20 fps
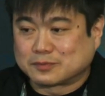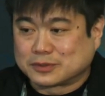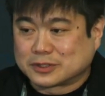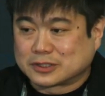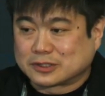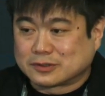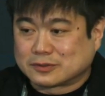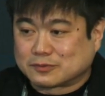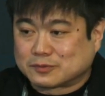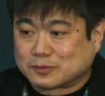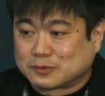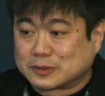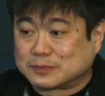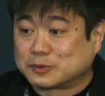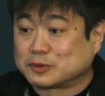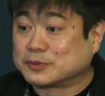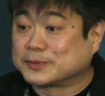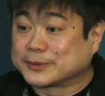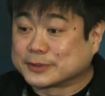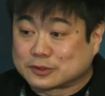the
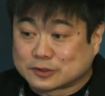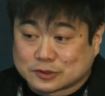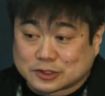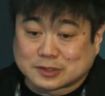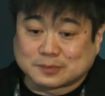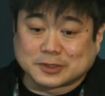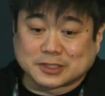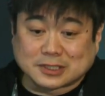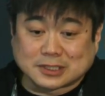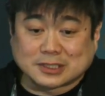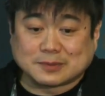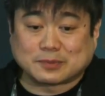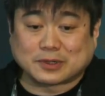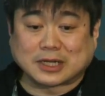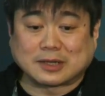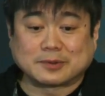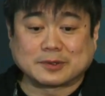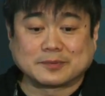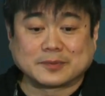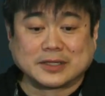reproducibility
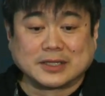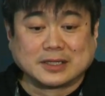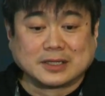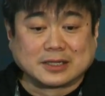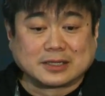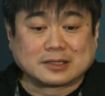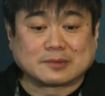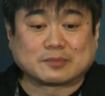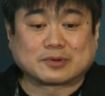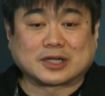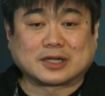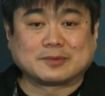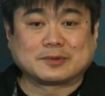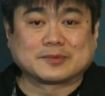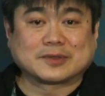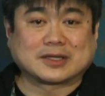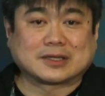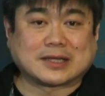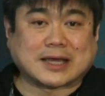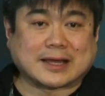problem, the problem
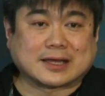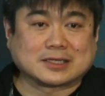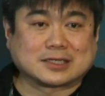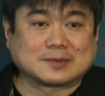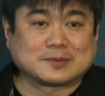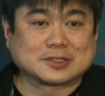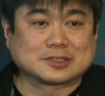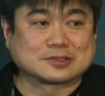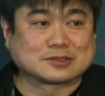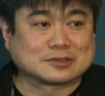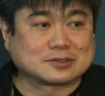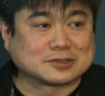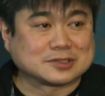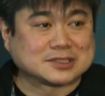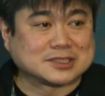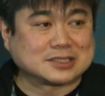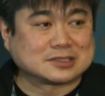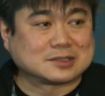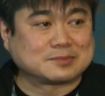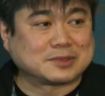that academic journals
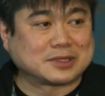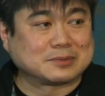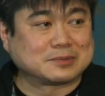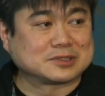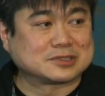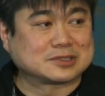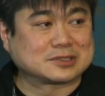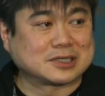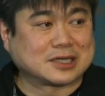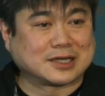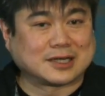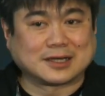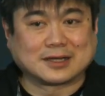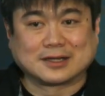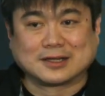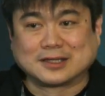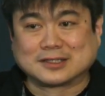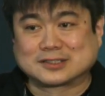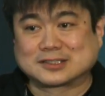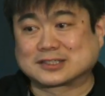tend to publish uh,
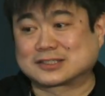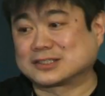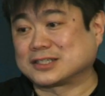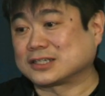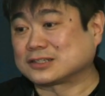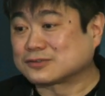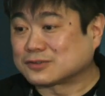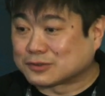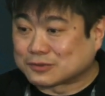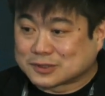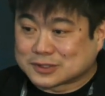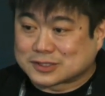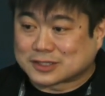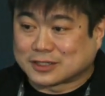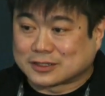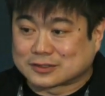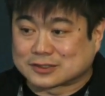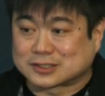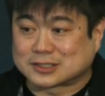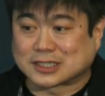successful
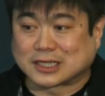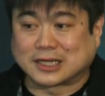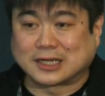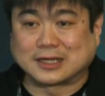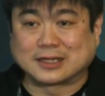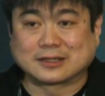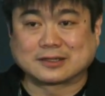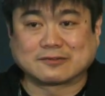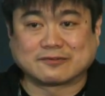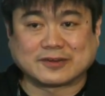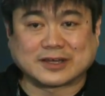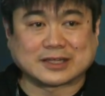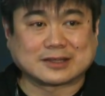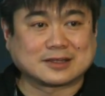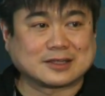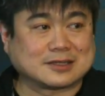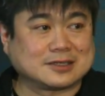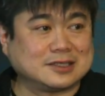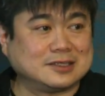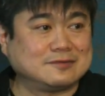results, uh, the fact
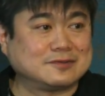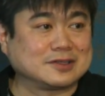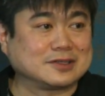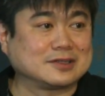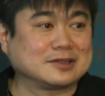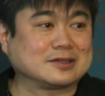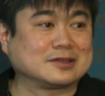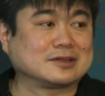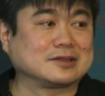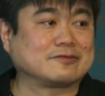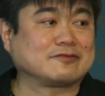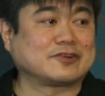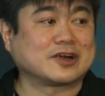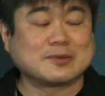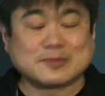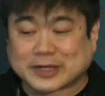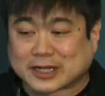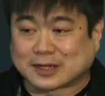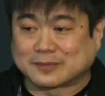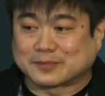that even
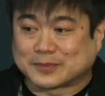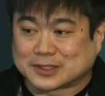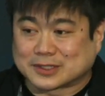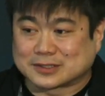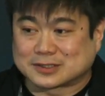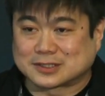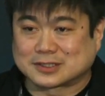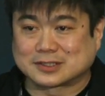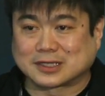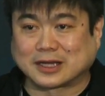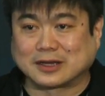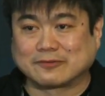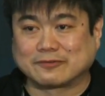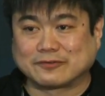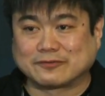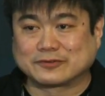pharma companies uh,